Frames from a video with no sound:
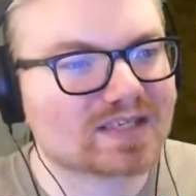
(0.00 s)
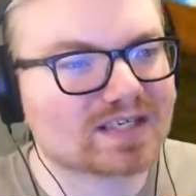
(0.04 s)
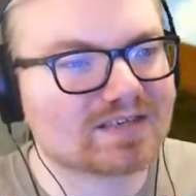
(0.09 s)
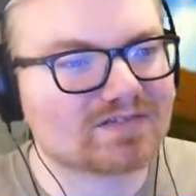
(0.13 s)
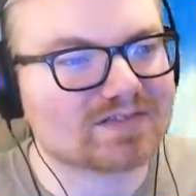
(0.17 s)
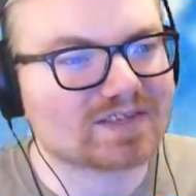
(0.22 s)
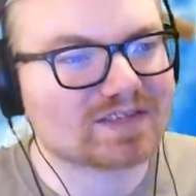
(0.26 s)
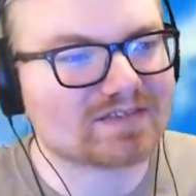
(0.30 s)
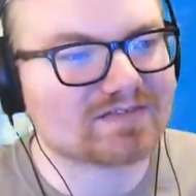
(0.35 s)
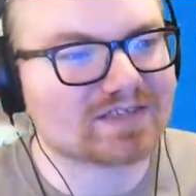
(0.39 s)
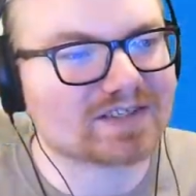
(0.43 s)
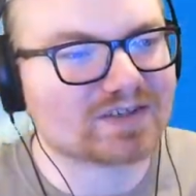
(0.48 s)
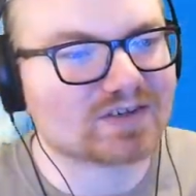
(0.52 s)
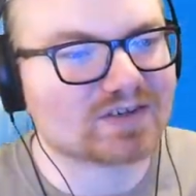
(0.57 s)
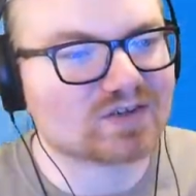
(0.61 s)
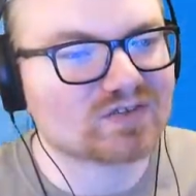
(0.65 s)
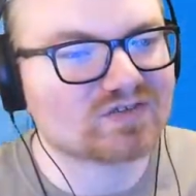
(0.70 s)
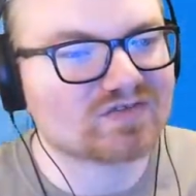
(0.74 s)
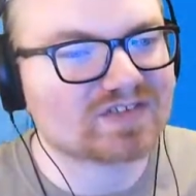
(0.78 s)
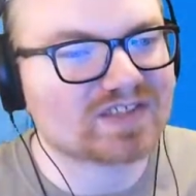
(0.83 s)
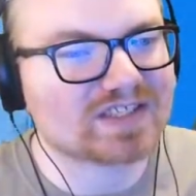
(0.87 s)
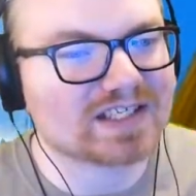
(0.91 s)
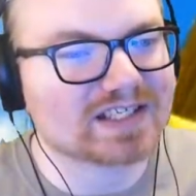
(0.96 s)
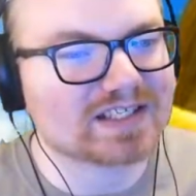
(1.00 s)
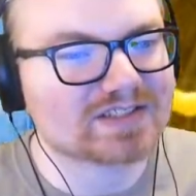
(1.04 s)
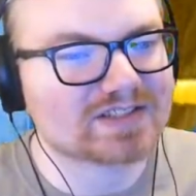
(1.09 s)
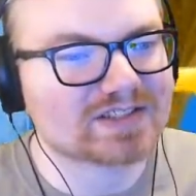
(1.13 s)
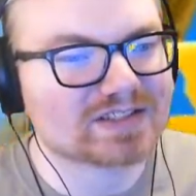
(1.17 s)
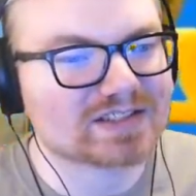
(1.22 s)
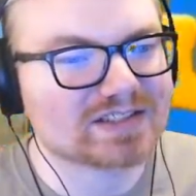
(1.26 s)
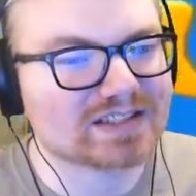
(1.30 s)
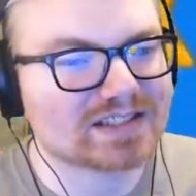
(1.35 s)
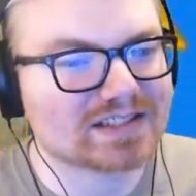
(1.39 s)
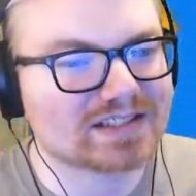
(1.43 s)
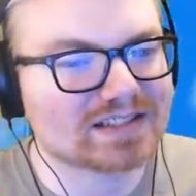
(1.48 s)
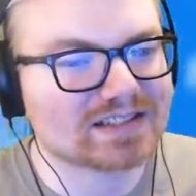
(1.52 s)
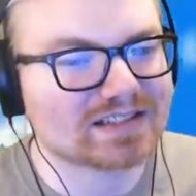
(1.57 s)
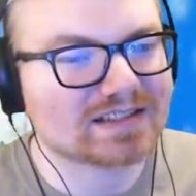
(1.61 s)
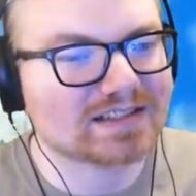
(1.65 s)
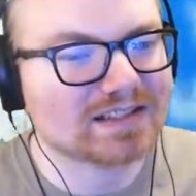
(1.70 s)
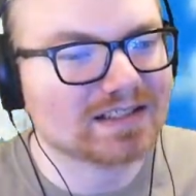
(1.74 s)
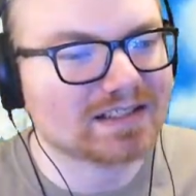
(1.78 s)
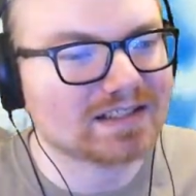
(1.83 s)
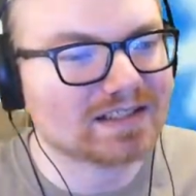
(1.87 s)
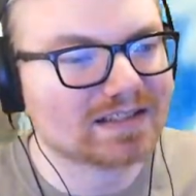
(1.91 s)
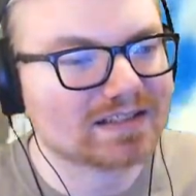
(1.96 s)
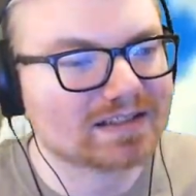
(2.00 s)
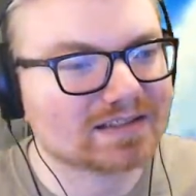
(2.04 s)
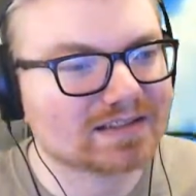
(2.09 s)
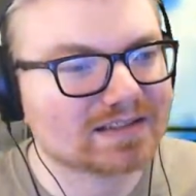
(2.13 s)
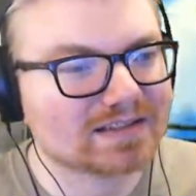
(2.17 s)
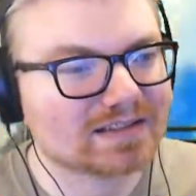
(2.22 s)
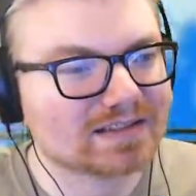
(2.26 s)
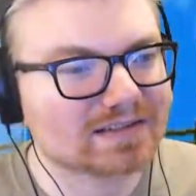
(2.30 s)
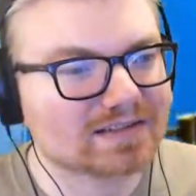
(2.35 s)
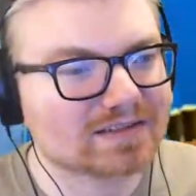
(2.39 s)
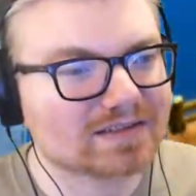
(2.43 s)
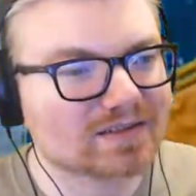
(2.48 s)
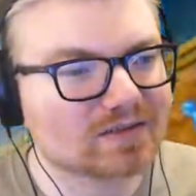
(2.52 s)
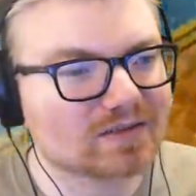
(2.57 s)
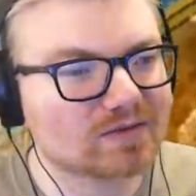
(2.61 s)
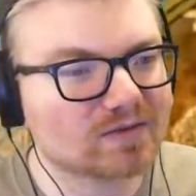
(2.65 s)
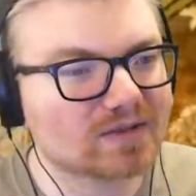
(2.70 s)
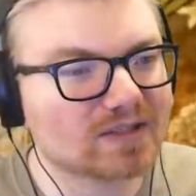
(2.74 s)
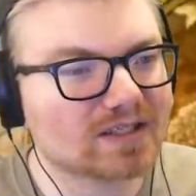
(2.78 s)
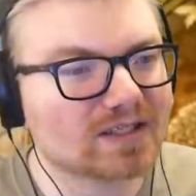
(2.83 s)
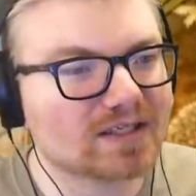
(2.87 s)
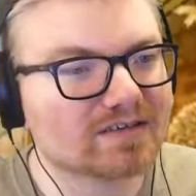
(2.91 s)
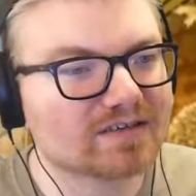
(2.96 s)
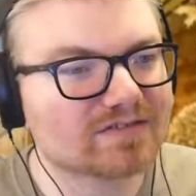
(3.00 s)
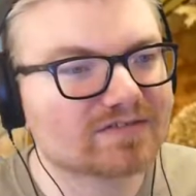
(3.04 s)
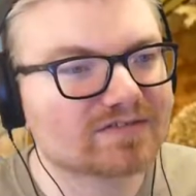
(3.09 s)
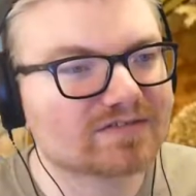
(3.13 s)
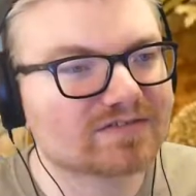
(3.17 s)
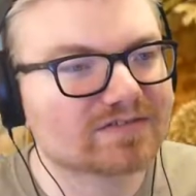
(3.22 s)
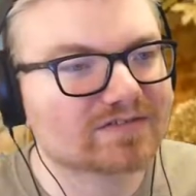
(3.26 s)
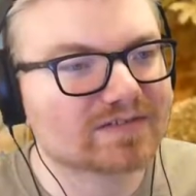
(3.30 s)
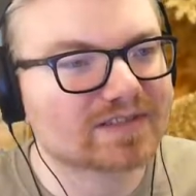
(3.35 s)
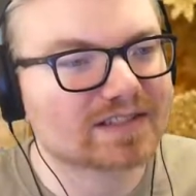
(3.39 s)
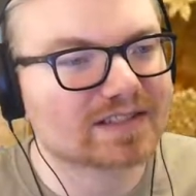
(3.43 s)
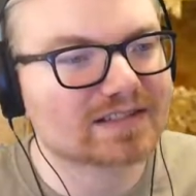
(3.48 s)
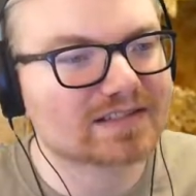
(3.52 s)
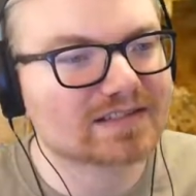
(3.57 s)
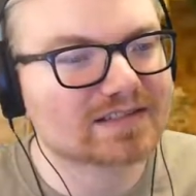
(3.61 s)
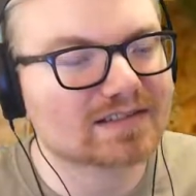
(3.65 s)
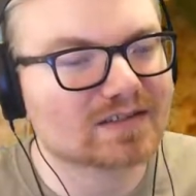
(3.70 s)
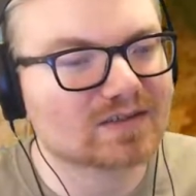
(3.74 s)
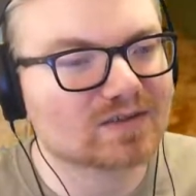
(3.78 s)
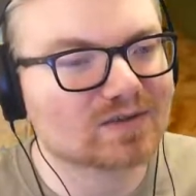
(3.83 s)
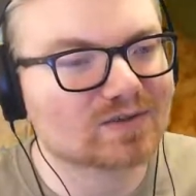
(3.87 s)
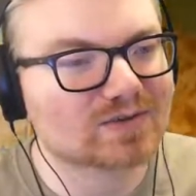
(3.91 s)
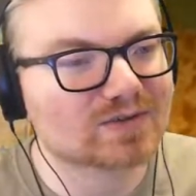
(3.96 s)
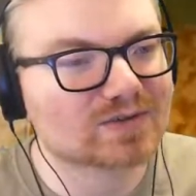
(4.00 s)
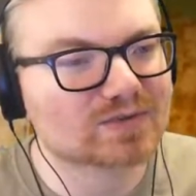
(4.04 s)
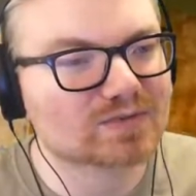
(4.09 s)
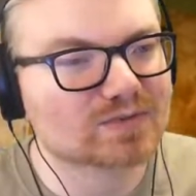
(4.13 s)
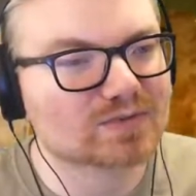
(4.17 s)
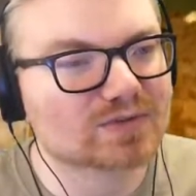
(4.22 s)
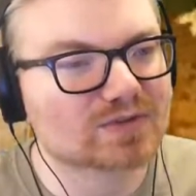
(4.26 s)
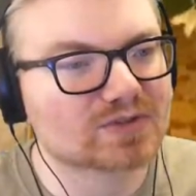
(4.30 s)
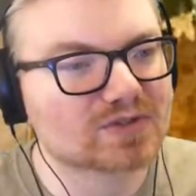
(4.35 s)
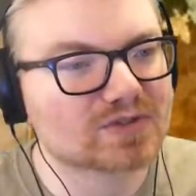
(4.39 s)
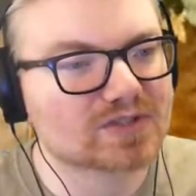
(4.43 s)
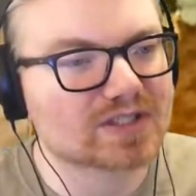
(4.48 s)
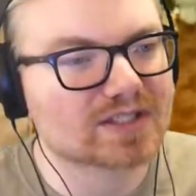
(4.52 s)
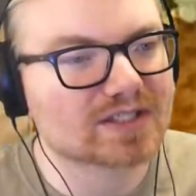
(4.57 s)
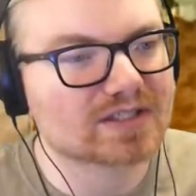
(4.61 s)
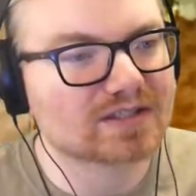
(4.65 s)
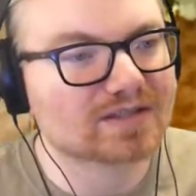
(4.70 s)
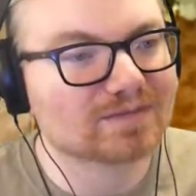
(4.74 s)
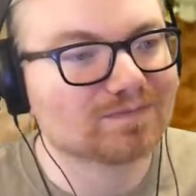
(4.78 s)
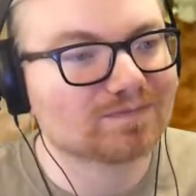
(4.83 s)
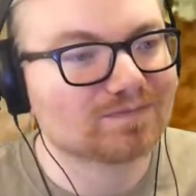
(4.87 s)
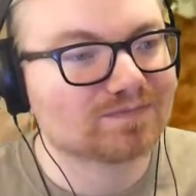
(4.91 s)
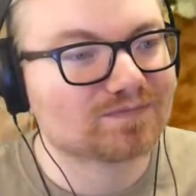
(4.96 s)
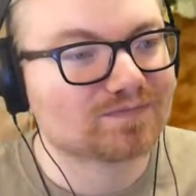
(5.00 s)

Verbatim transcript: Even if the notification didn't go off, it is always appreciated.